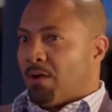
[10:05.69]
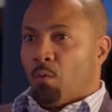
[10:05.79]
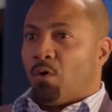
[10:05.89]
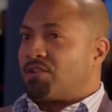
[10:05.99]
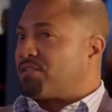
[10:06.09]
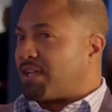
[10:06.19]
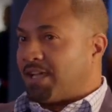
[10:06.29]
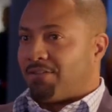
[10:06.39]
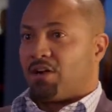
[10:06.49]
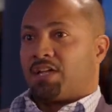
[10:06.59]
wants to
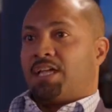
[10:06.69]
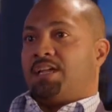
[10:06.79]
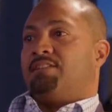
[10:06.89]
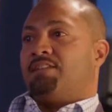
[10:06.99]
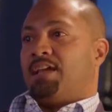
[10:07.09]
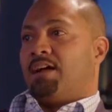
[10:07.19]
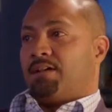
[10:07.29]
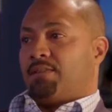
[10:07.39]
give our kids the, uh,